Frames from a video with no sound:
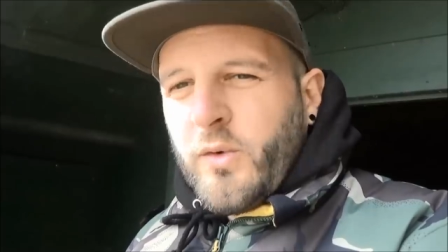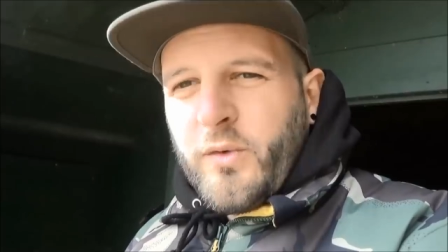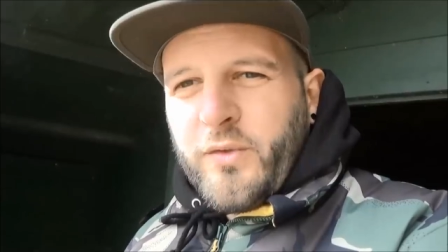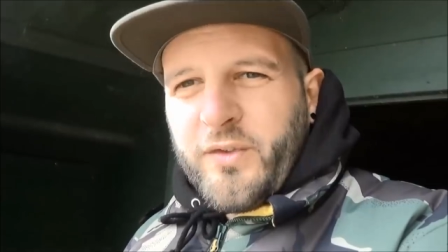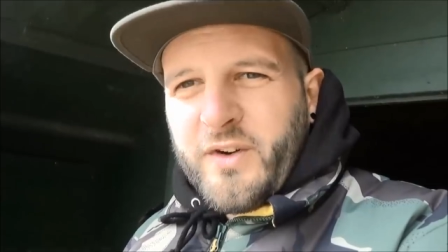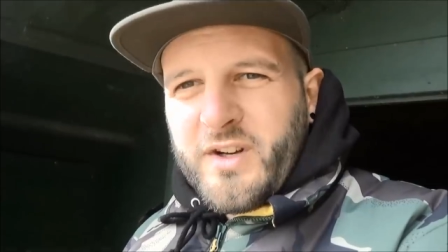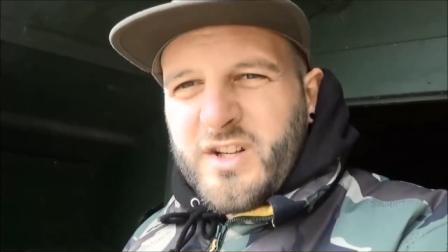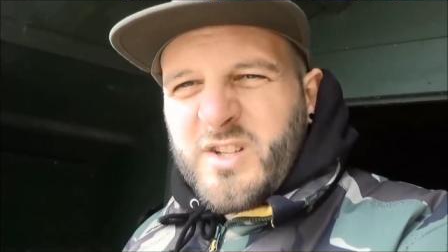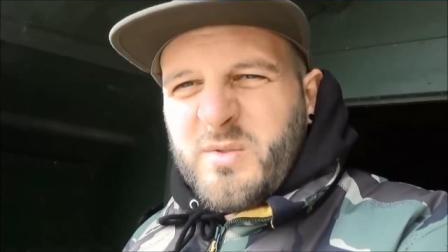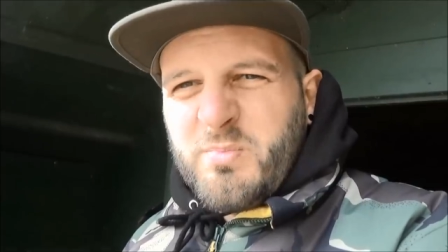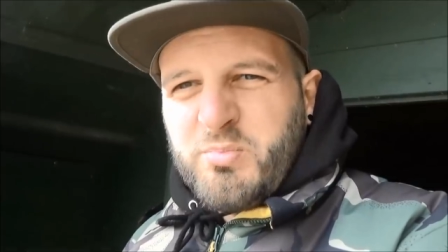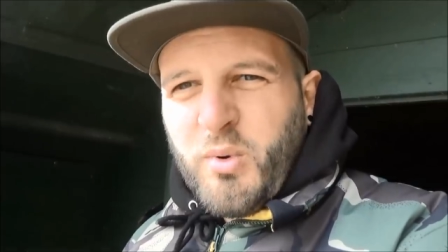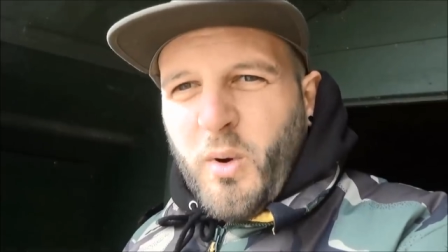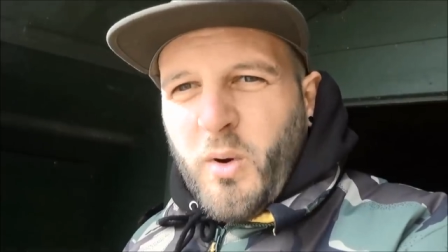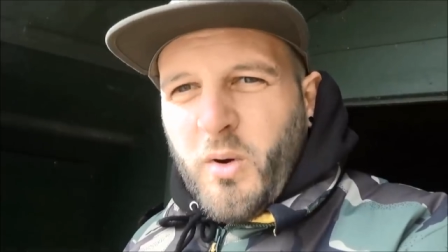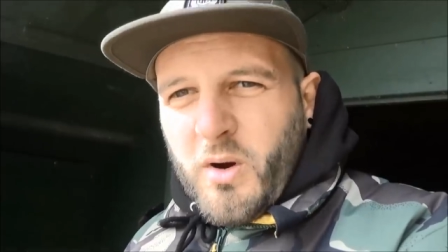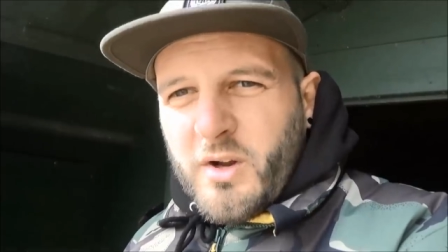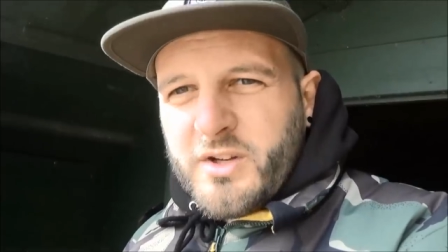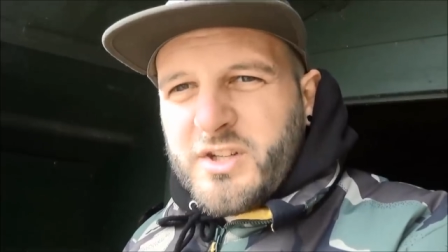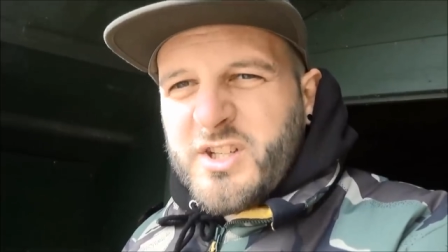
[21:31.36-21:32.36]
three
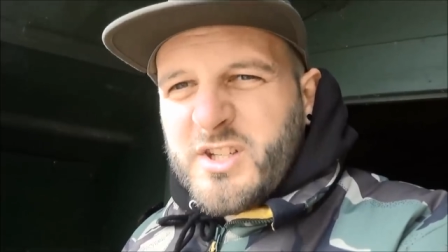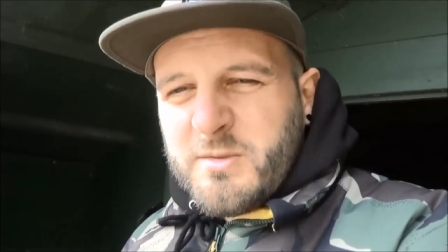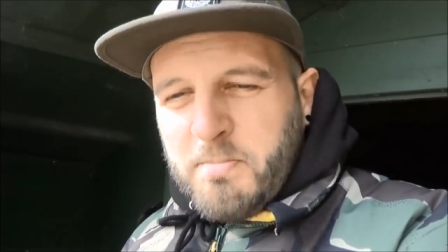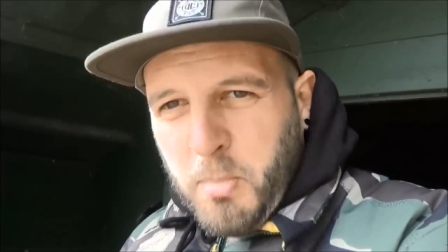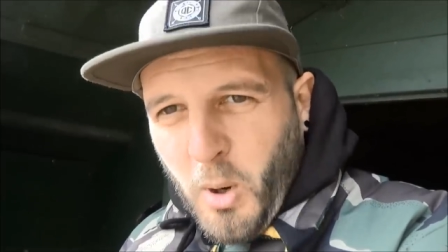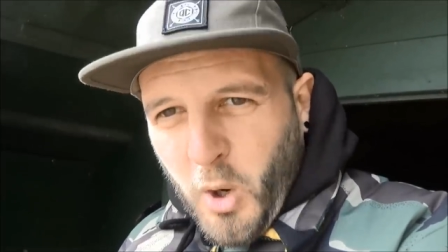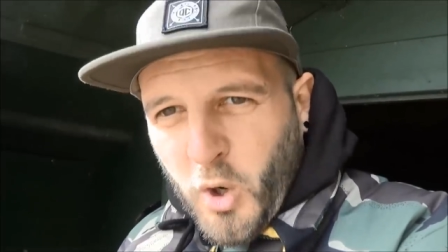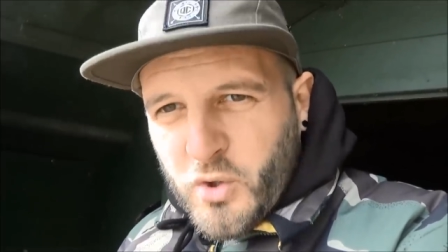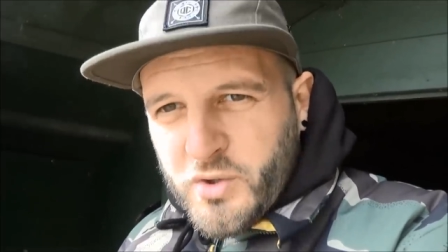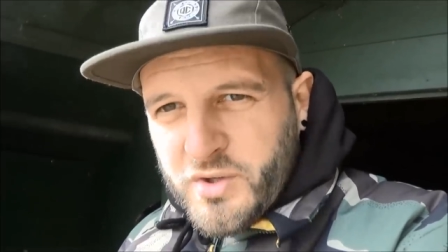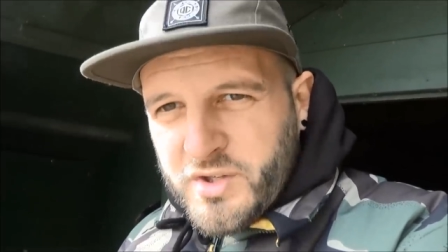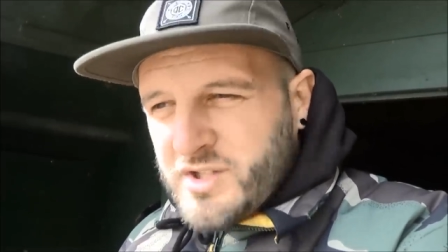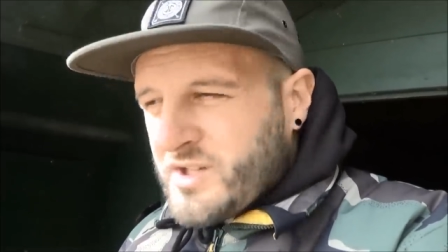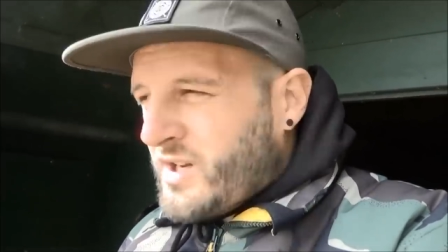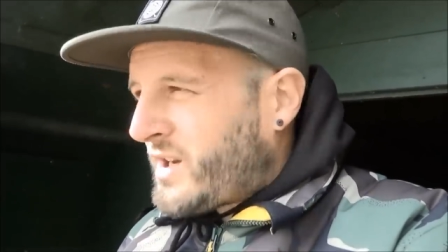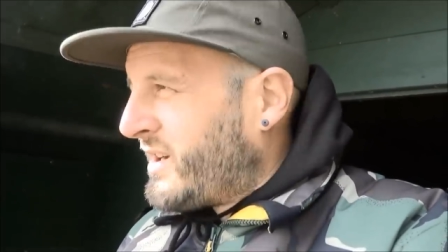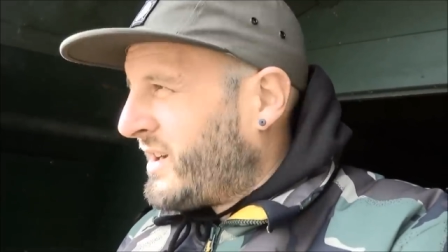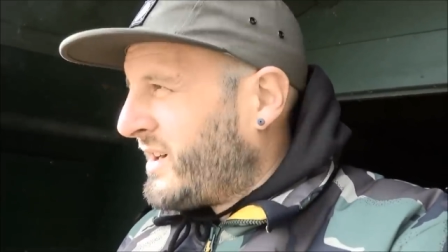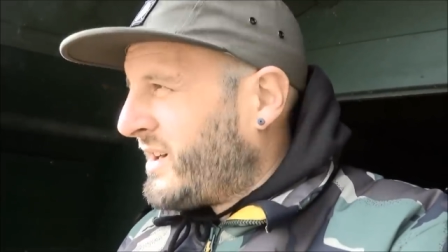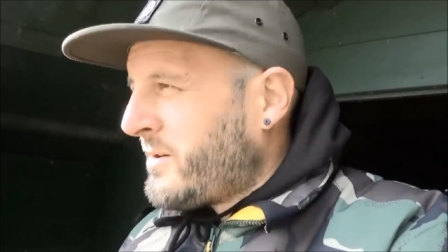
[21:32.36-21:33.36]
spots
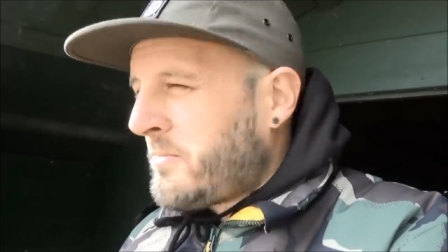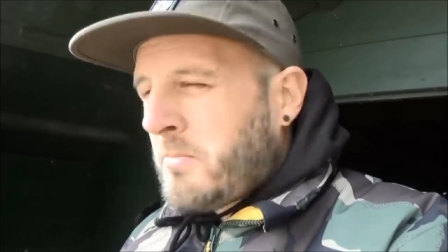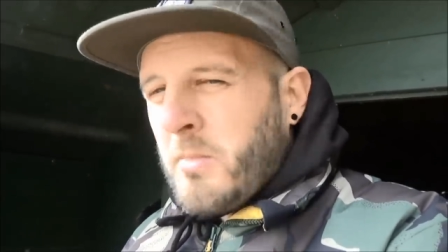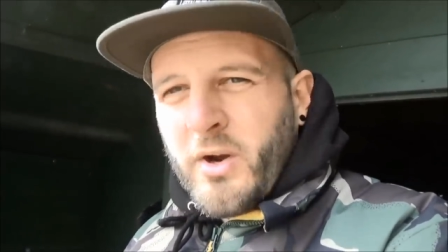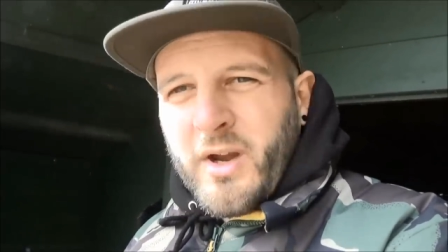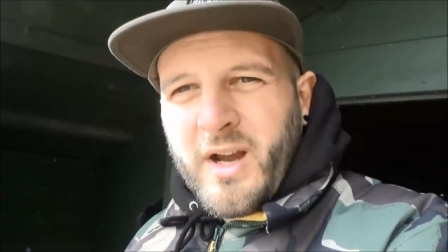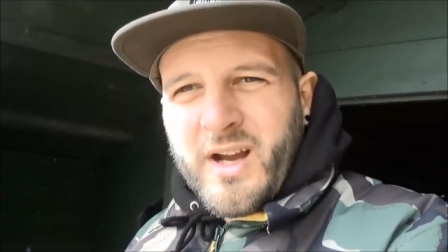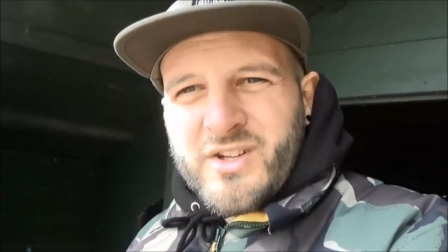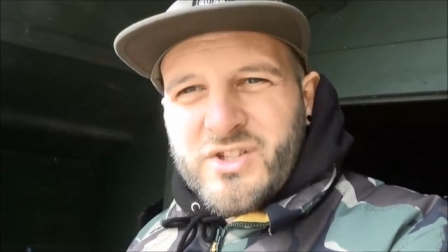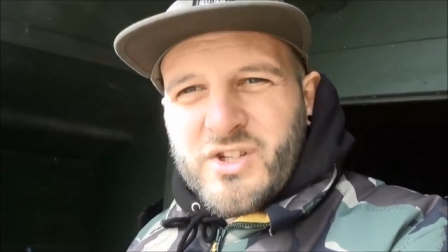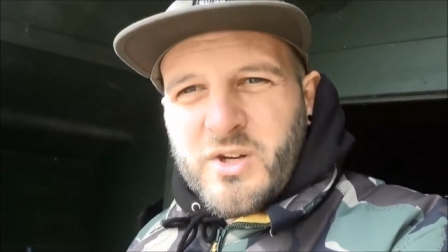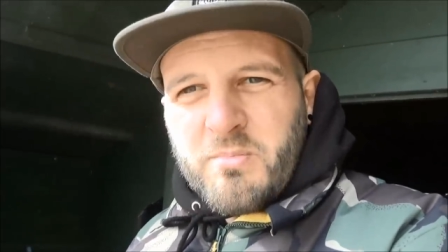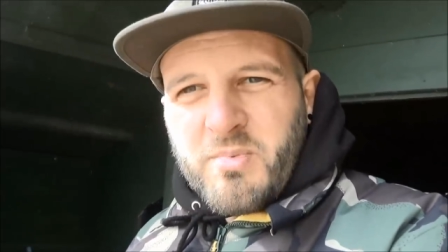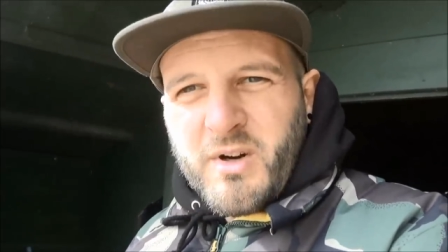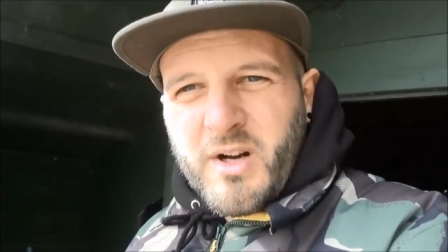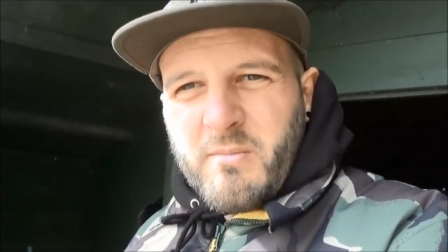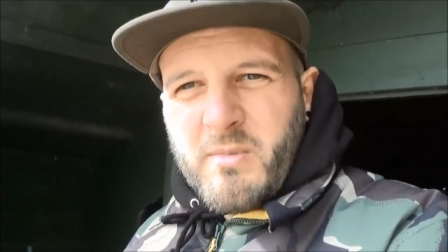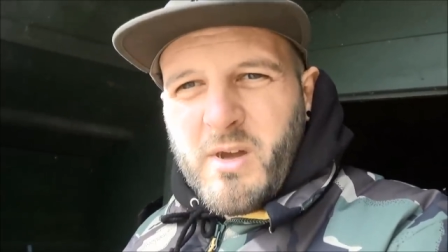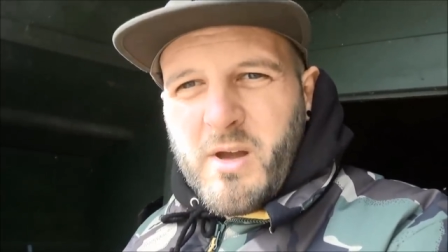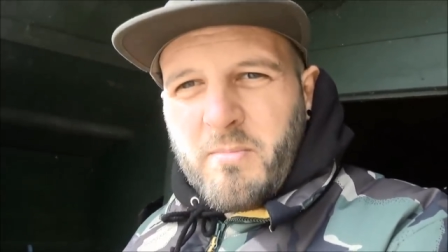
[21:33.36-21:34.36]
might actually
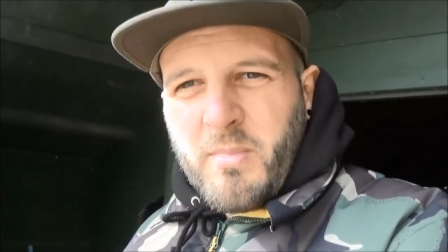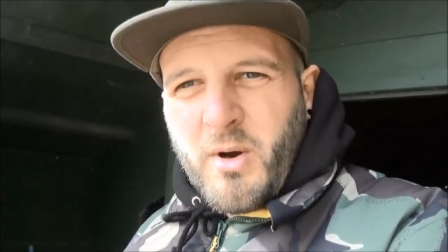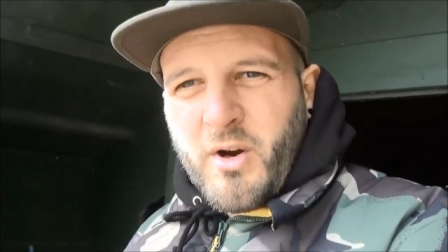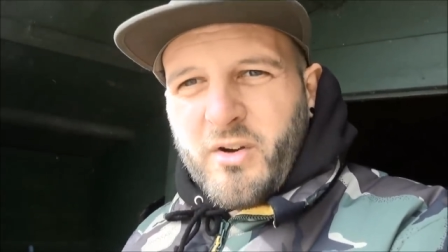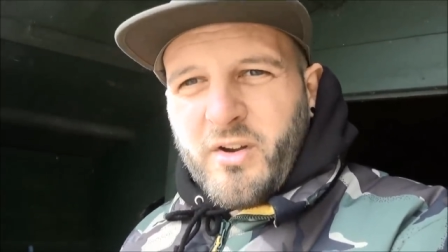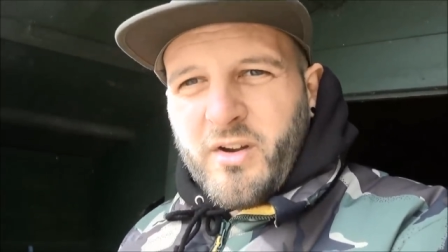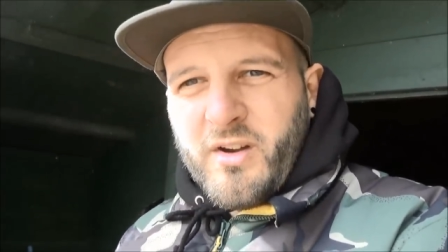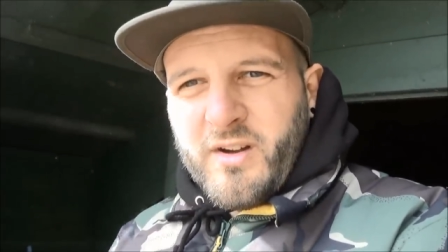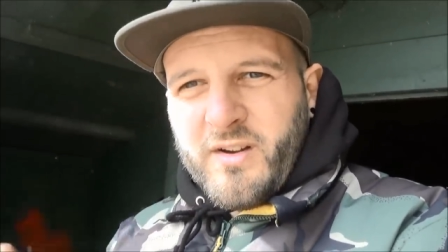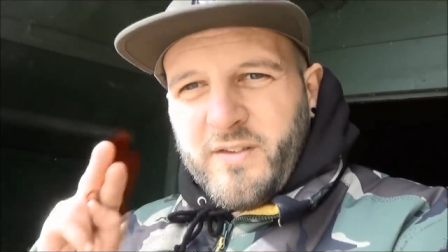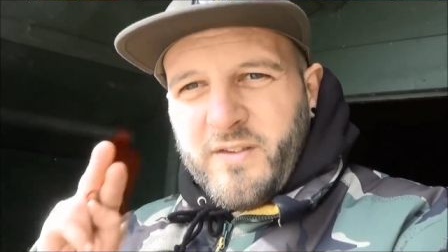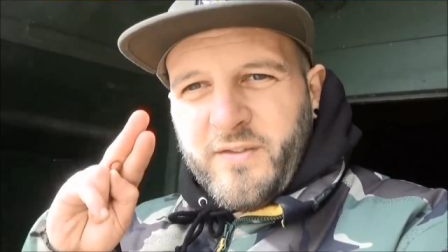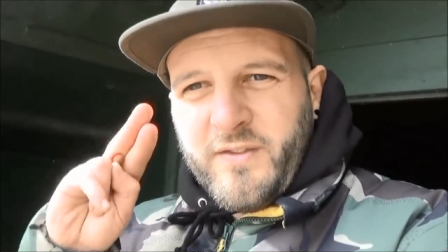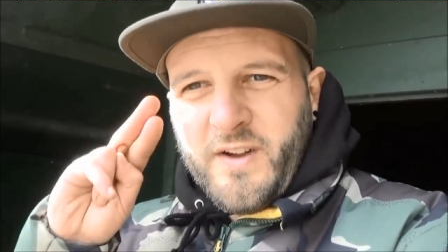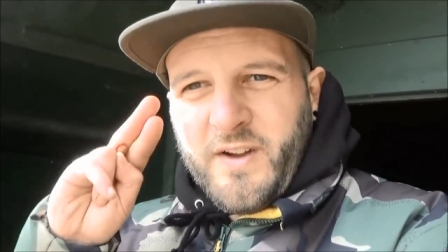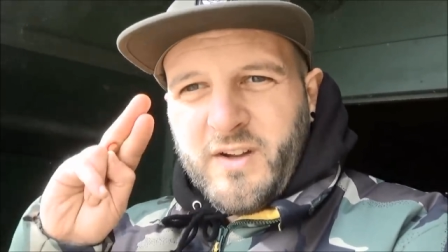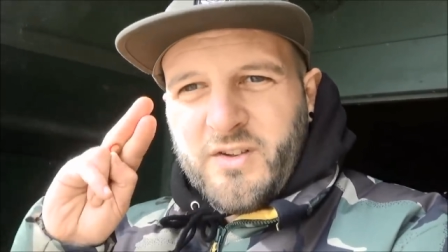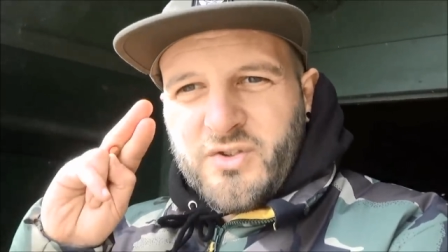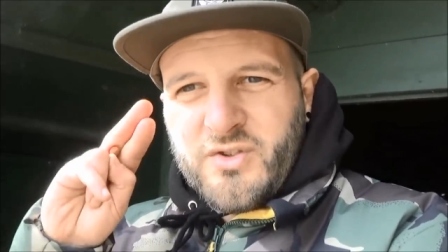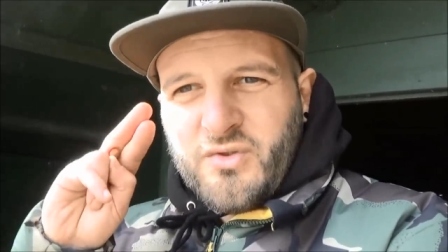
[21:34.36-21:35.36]
bring me a bite,
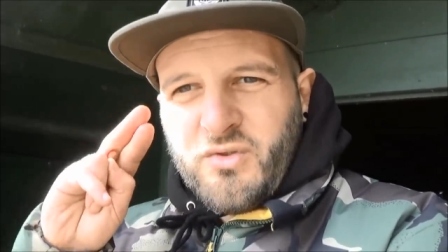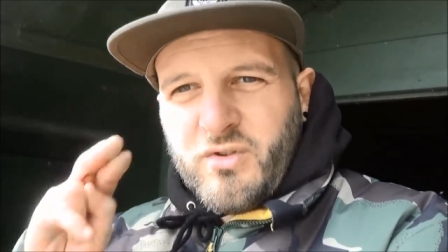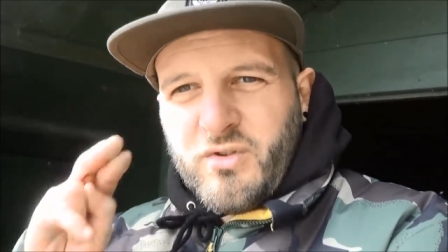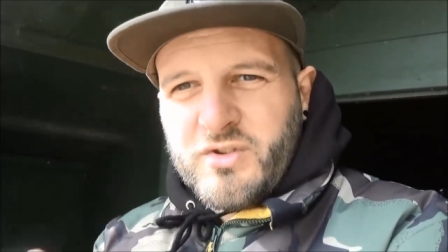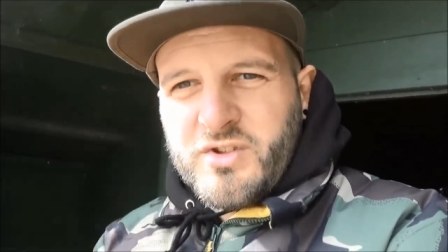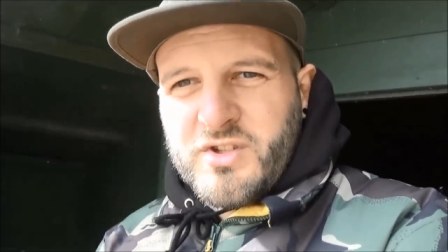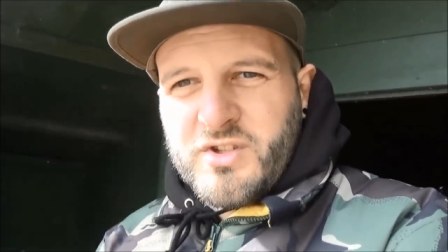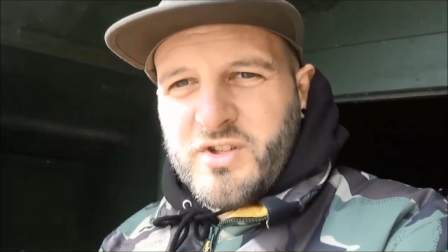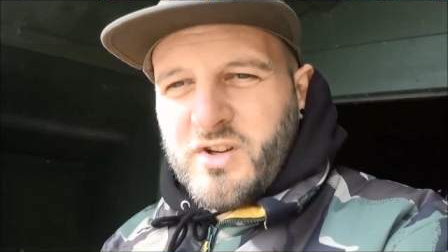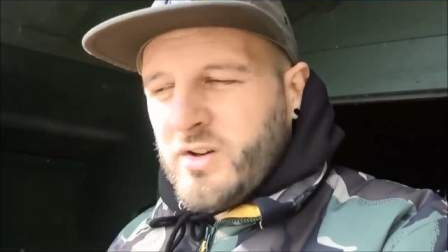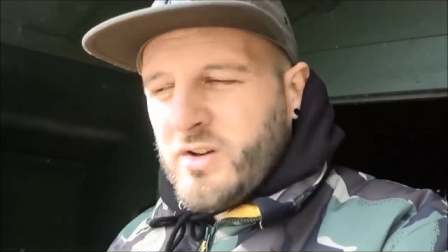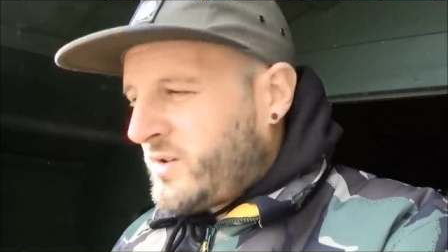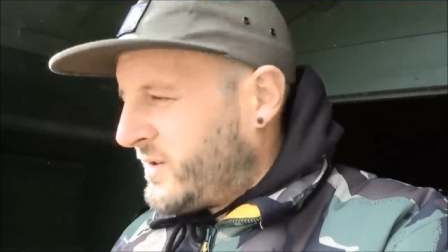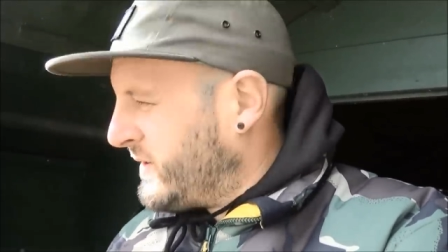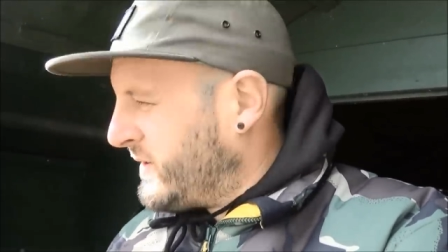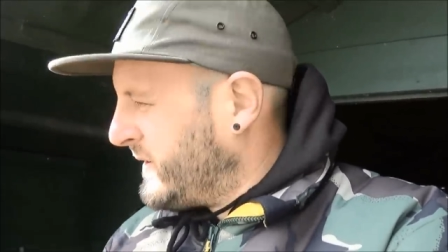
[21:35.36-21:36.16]
fingers crossed. So